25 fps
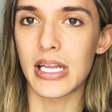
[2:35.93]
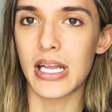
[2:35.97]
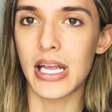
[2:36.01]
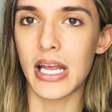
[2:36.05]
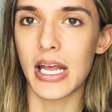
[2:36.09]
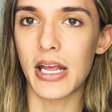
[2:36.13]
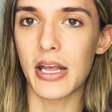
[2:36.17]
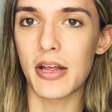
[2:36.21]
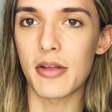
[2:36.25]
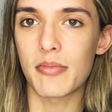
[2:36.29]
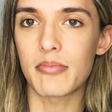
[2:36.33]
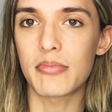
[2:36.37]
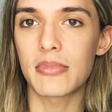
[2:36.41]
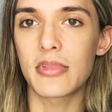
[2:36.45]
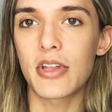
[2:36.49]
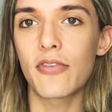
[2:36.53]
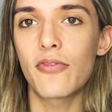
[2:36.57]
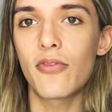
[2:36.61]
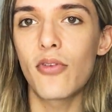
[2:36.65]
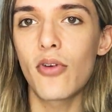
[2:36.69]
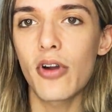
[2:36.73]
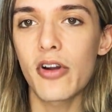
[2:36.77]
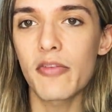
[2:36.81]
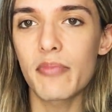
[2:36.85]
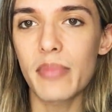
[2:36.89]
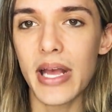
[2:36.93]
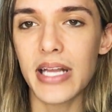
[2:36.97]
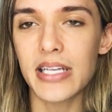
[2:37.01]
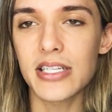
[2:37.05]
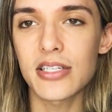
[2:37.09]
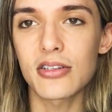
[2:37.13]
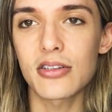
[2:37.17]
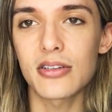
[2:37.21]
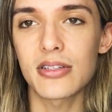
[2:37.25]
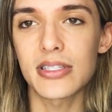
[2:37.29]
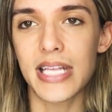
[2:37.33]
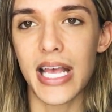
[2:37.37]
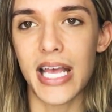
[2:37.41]
the Four of
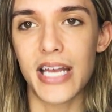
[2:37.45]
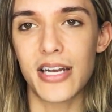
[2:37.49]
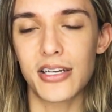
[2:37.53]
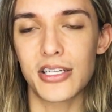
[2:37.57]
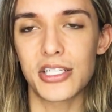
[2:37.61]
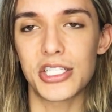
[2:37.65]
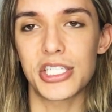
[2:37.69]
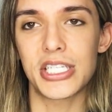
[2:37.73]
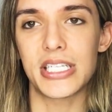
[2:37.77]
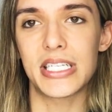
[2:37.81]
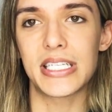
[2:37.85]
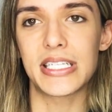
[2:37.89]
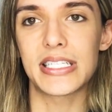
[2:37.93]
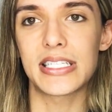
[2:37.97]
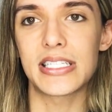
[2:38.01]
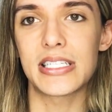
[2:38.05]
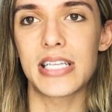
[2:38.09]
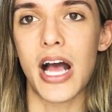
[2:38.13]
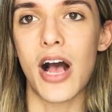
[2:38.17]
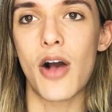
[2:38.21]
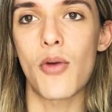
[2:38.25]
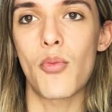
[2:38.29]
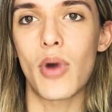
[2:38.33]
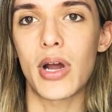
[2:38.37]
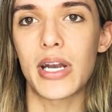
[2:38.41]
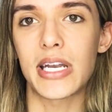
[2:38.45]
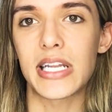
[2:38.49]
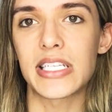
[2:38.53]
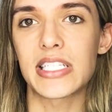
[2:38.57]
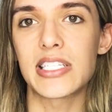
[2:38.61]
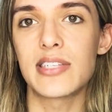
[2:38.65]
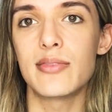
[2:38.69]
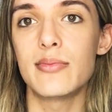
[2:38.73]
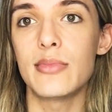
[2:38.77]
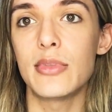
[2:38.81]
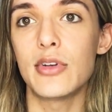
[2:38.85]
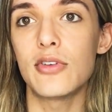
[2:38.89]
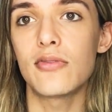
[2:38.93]
Pentacles energy is not wanting
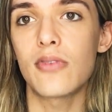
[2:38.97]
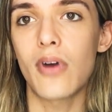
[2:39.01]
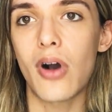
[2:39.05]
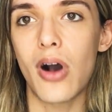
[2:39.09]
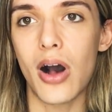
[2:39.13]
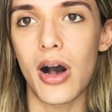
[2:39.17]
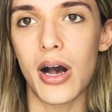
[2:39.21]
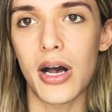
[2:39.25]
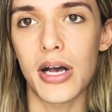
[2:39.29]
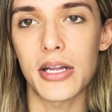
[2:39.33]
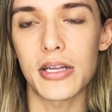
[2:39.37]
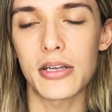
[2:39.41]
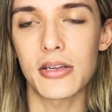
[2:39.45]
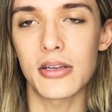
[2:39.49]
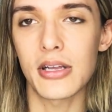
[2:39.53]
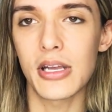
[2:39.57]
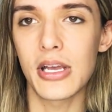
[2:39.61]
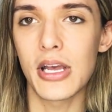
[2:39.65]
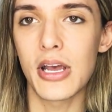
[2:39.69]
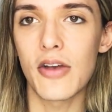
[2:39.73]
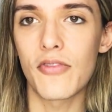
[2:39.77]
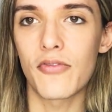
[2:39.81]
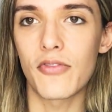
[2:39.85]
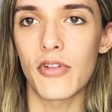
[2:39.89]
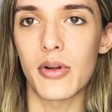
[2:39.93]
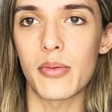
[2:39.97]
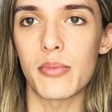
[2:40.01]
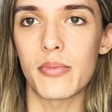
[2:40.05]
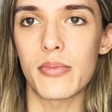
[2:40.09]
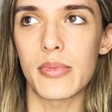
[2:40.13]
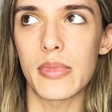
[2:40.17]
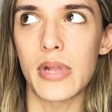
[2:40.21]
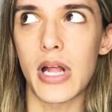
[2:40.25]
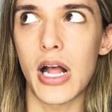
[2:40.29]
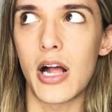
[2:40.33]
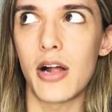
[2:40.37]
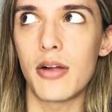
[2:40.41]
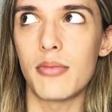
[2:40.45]
to move on
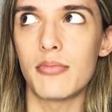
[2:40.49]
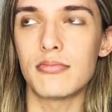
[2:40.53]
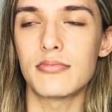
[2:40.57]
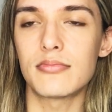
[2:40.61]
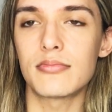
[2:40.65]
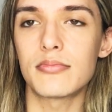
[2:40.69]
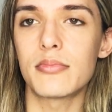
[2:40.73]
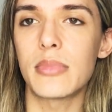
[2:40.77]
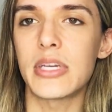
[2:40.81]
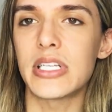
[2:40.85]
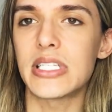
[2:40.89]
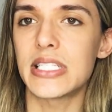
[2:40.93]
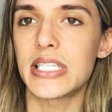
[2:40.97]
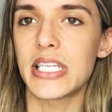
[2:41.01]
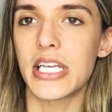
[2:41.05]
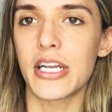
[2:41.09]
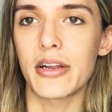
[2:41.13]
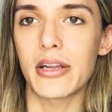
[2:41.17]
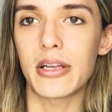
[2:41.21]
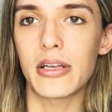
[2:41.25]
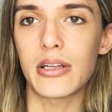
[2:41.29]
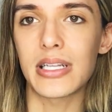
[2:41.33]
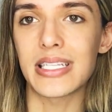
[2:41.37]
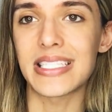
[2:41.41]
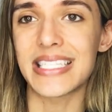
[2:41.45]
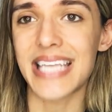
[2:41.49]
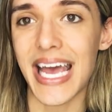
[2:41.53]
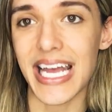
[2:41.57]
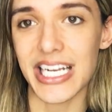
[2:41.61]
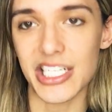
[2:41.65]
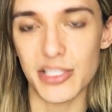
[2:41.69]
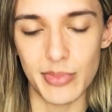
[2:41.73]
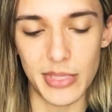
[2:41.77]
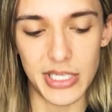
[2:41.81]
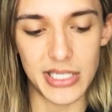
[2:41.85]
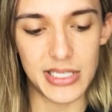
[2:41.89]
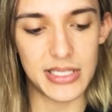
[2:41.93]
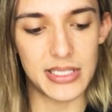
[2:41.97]
from material
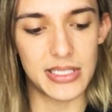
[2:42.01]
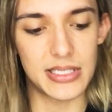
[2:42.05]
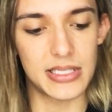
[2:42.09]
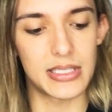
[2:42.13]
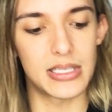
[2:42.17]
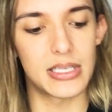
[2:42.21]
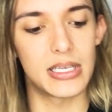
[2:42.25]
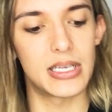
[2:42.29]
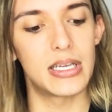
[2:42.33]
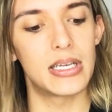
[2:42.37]
attachments.